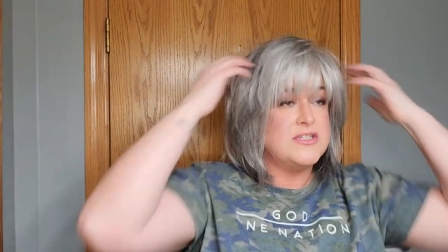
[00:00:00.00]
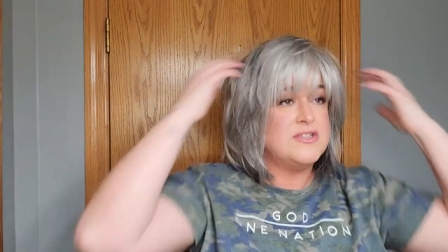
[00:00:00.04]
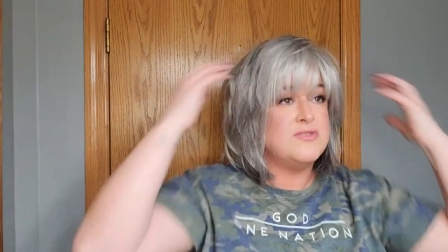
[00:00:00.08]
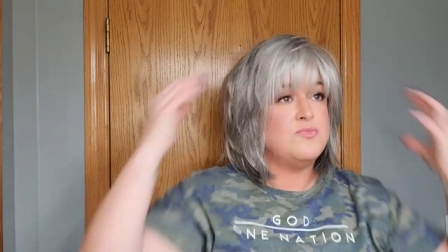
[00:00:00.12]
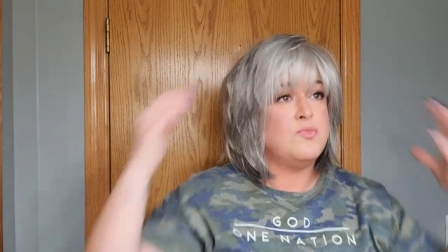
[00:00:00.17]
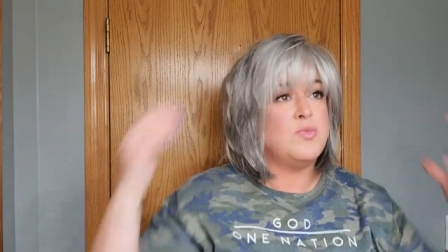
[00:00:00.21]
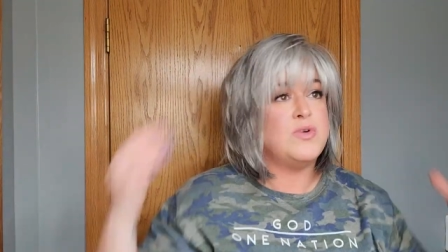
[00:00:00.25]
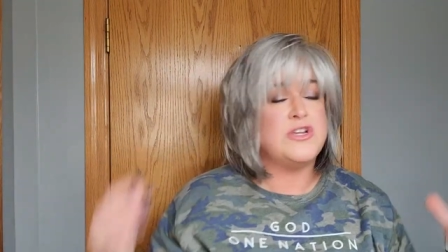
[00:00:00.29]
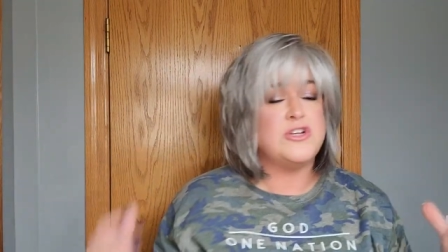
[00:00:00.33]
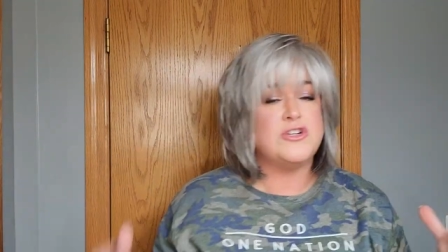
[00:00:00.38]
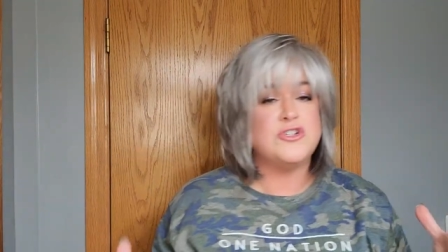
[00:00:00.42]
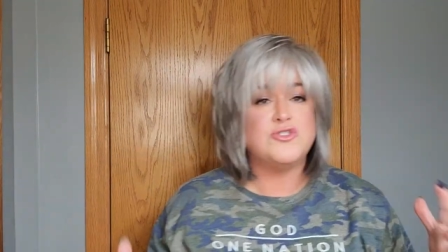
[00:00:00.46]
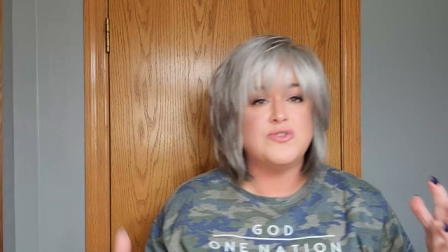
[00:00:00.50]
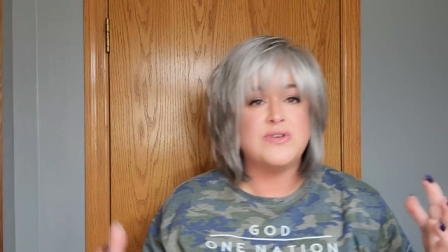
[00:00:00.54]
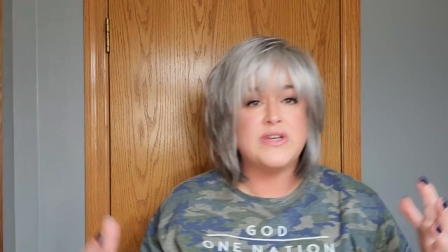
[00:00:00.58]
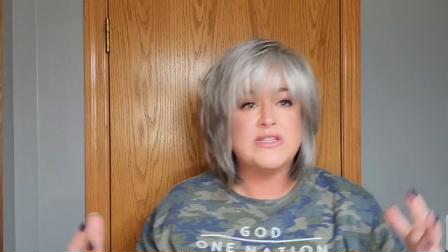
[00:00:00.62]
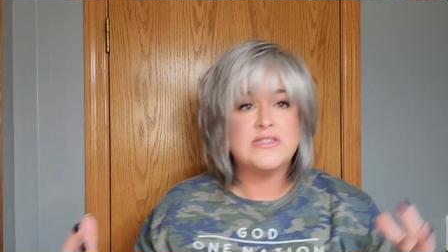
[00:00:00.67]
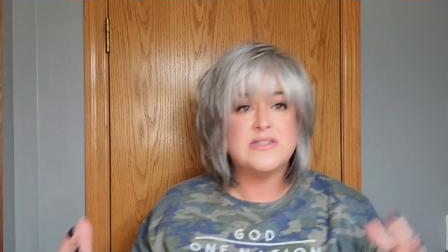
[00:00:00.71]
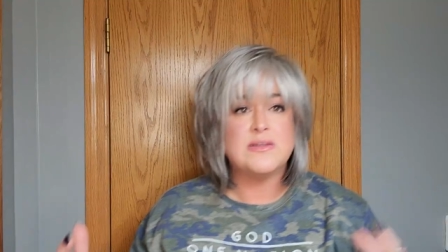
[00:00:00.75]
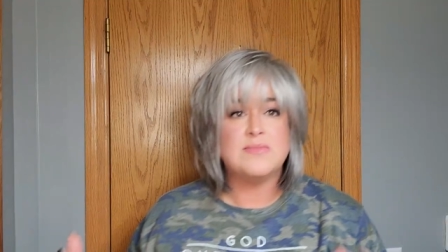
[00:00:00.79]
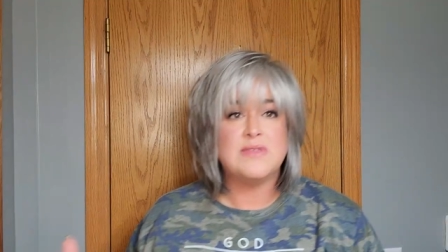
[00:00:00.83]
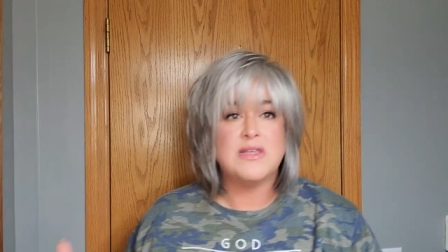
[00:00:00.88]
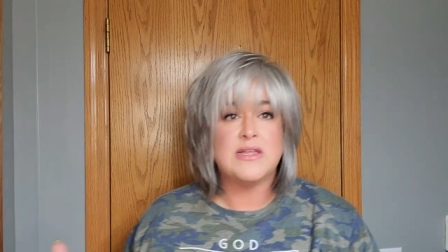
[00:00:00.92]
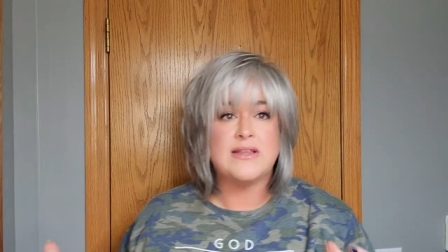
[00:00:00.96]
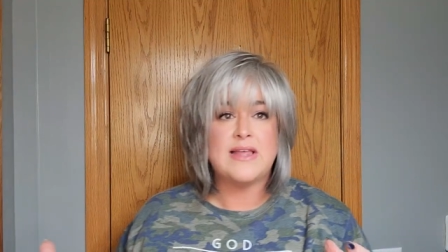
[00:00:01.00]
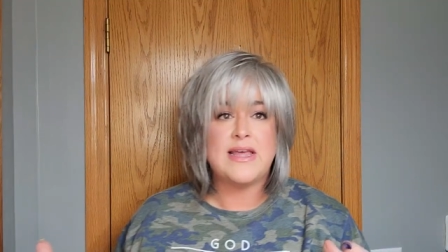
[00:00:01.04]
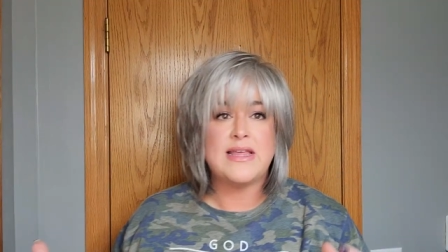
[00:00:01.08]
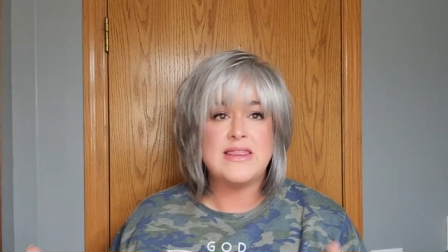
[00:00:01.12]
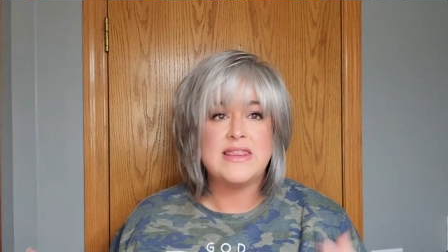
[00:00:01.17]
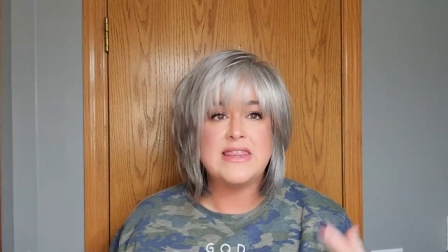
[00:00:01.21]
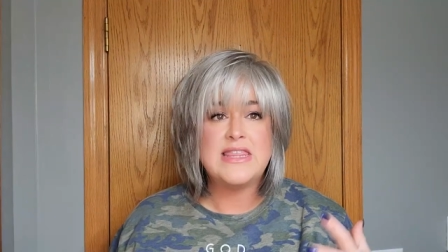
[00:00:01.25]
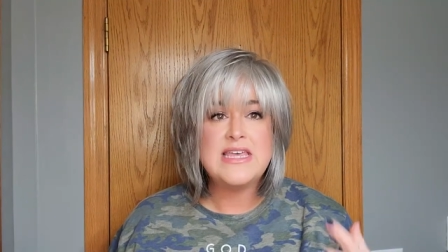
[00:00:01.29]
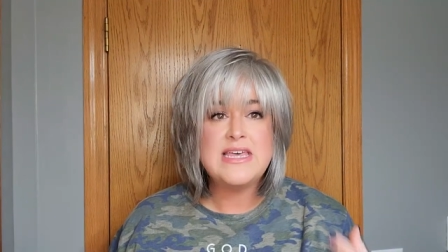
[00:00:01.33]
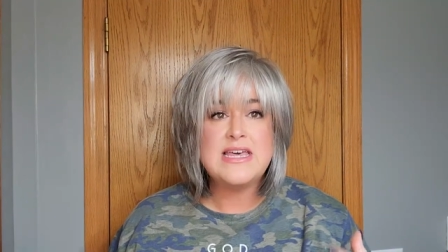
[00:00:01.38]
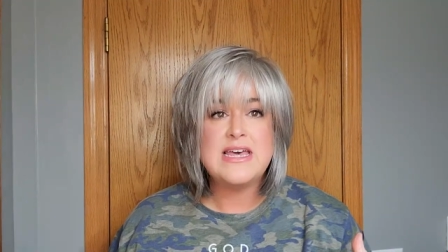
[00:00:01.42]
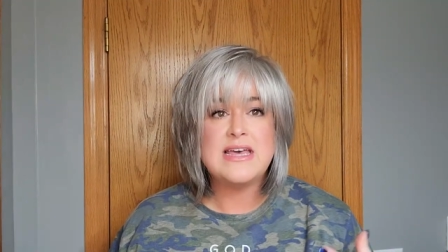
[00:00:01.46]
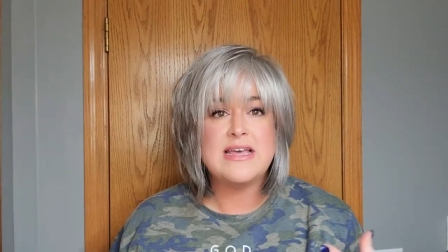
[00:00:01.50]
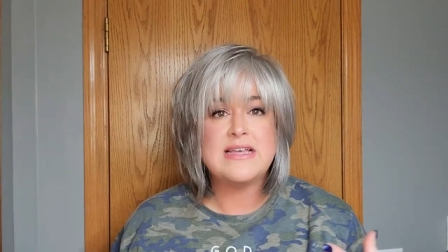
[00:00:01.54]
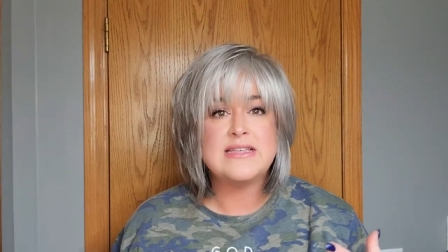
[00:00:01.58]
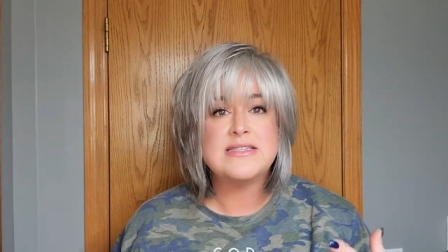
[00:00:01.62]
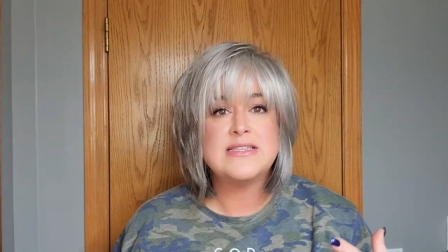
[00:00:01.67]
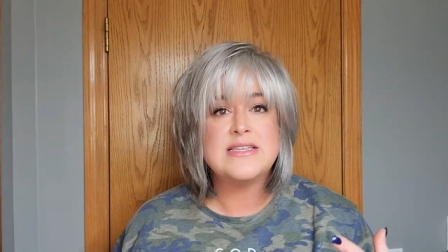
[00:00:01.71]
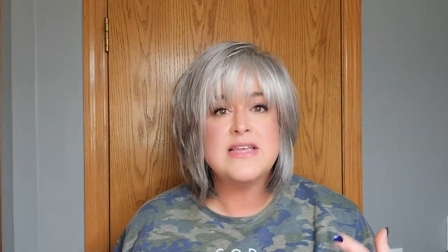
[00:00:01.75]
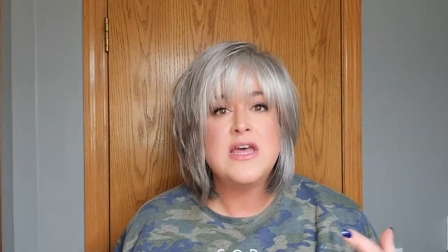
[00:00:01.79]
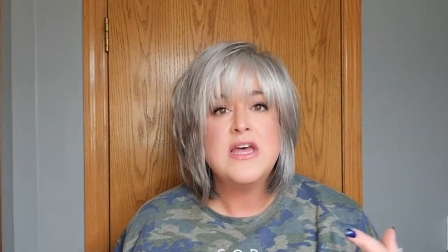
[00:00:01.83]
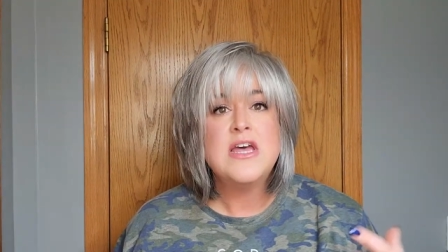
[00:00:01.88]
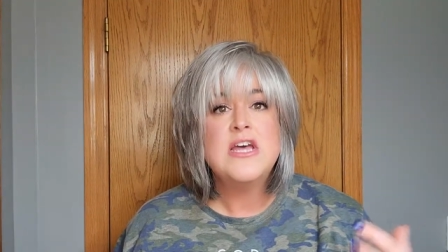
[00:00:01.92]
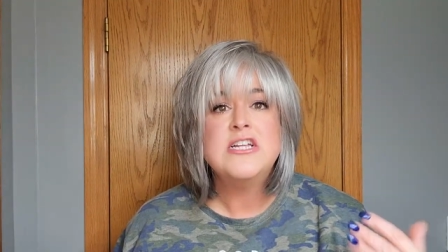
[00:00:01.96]
to when you're doing something like
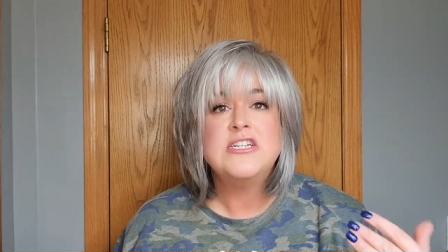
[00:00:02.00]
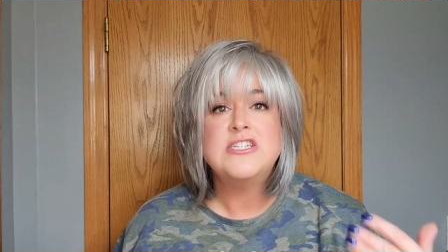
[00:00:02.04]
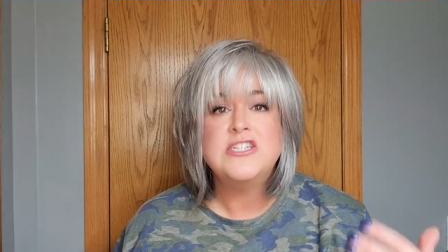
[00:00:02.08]
this